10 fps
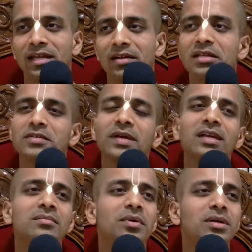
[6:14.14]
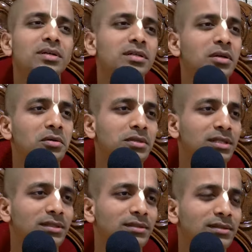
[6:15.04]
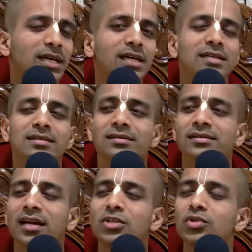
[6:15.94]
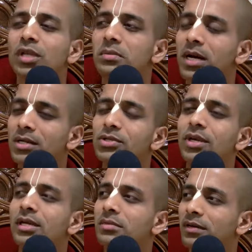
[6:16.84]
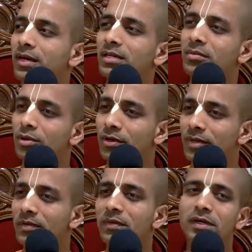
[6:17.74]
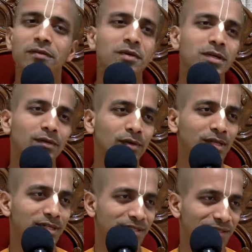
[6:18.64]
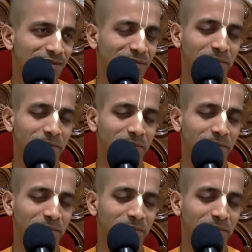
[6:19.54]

Now, this is very important to note that Achyuta Mahashay and Bhavani, both of them were wonderful devotees.